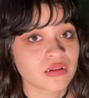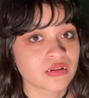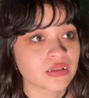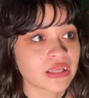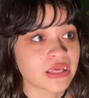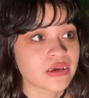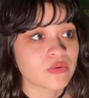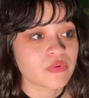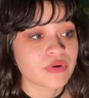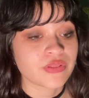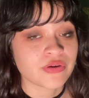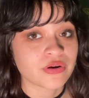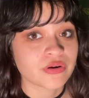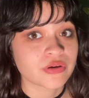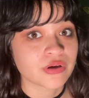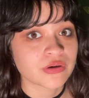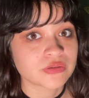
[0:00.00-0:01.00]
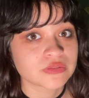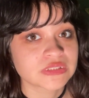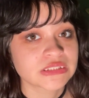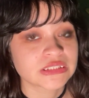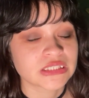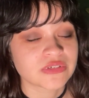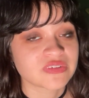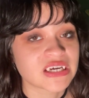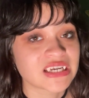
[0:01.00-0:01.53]
like with her
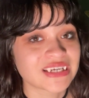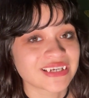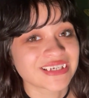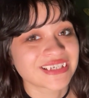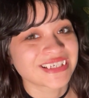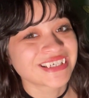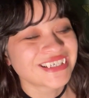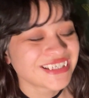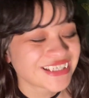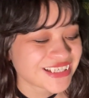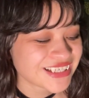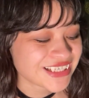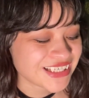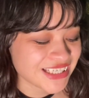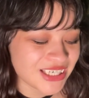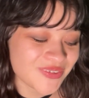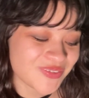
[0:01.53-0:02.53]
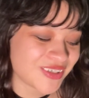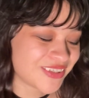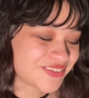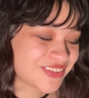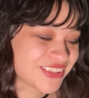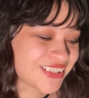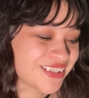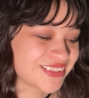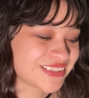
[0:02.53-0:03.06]
ghost, if I didn't. Even if
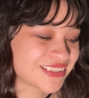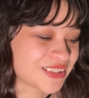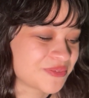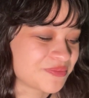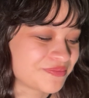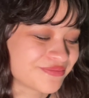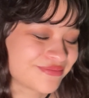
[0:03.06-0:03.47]
she doesn't.